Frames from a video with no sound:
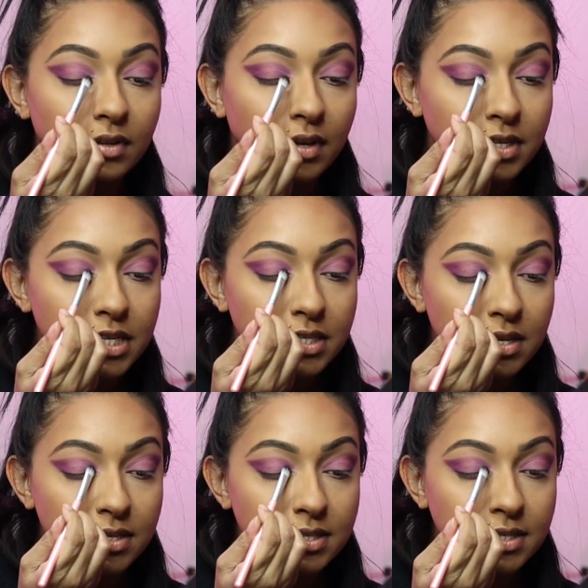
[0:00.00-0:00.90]
and just
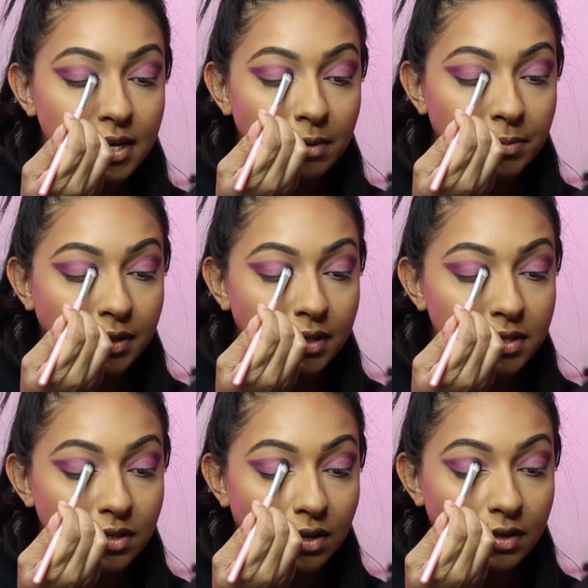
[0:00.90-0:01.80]
stamping
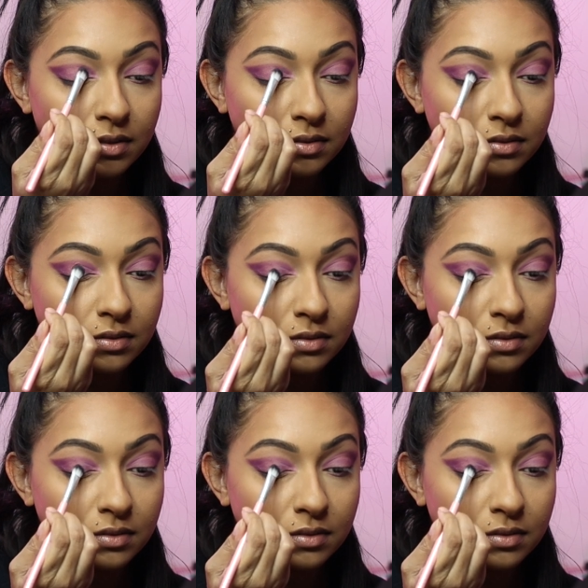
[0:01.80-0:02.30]
this on.